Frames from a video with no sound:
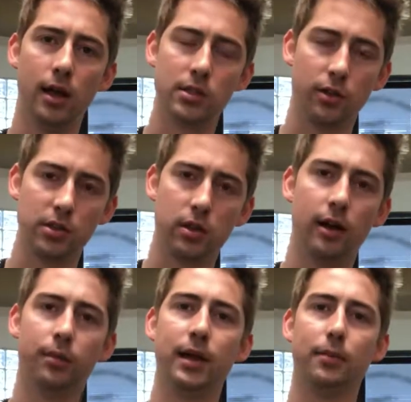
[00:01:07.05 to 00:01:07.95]
So this will
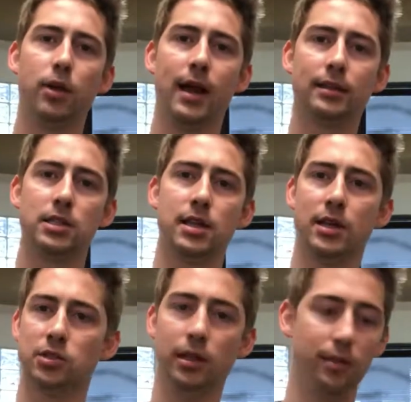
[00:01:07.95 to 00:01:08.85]
help that practice
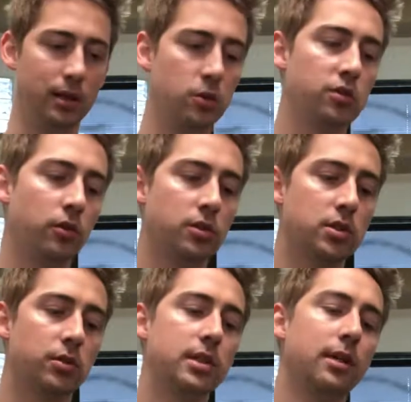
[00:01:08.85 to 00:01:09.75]
actually be useful.
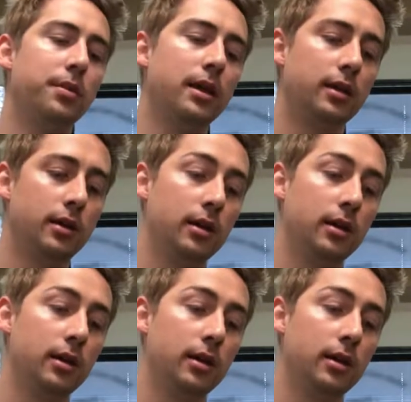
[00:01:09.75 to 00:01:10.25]
So it's going to be